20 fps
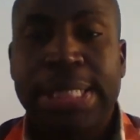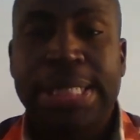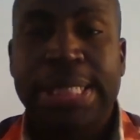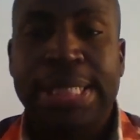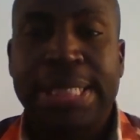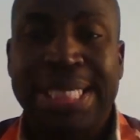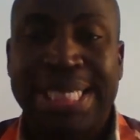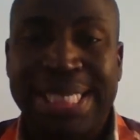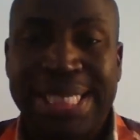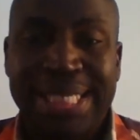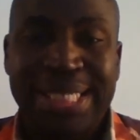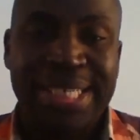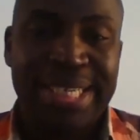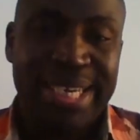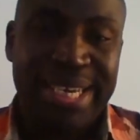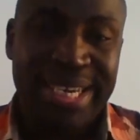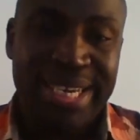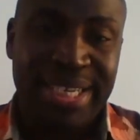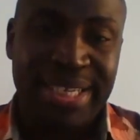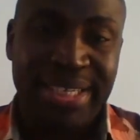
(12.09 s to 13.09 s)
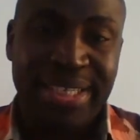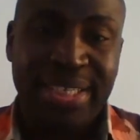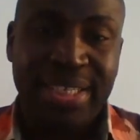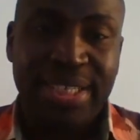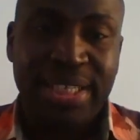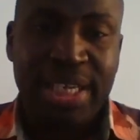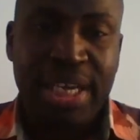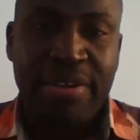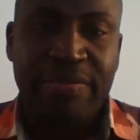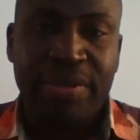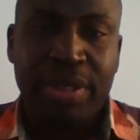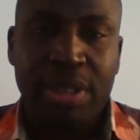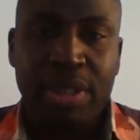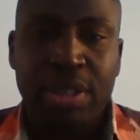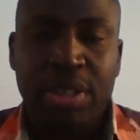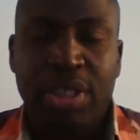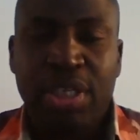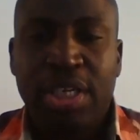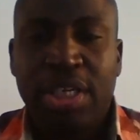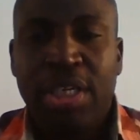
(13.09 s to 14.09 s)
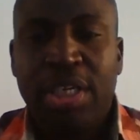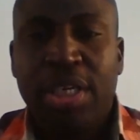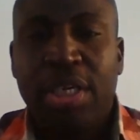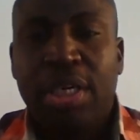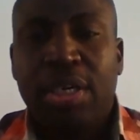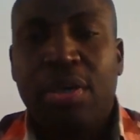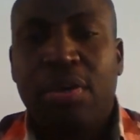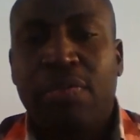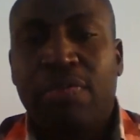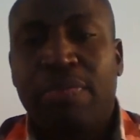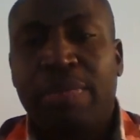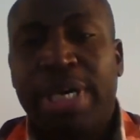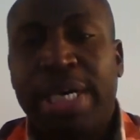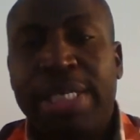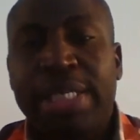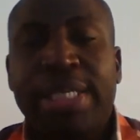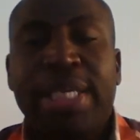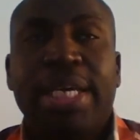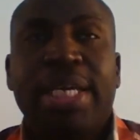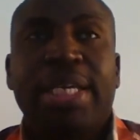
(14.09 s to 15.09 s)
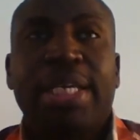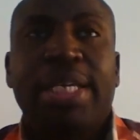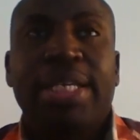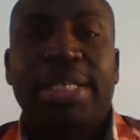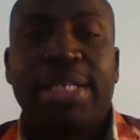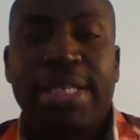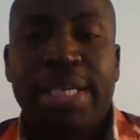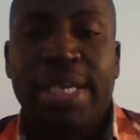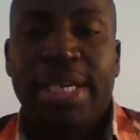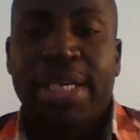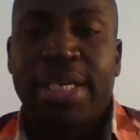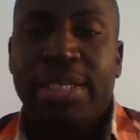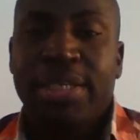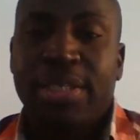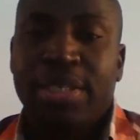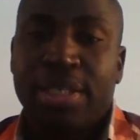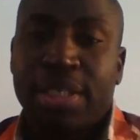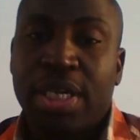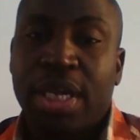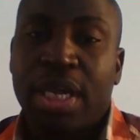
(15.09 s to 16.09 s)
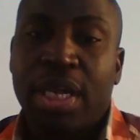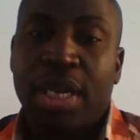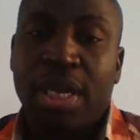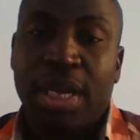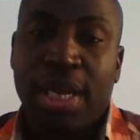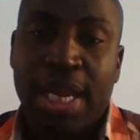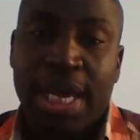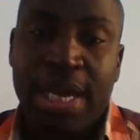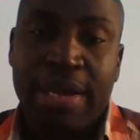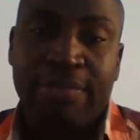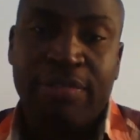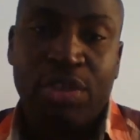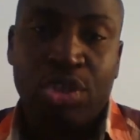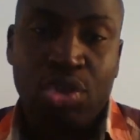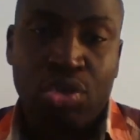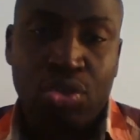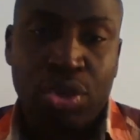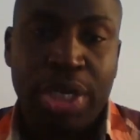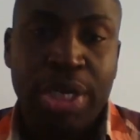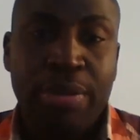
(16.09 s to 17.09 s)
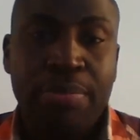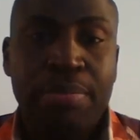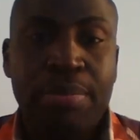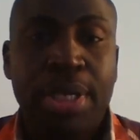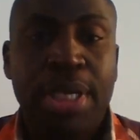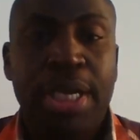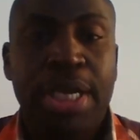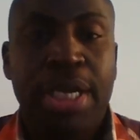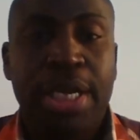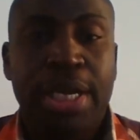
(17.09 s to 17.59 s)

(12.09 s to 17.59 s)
This is the day 7 of my 30 days live stream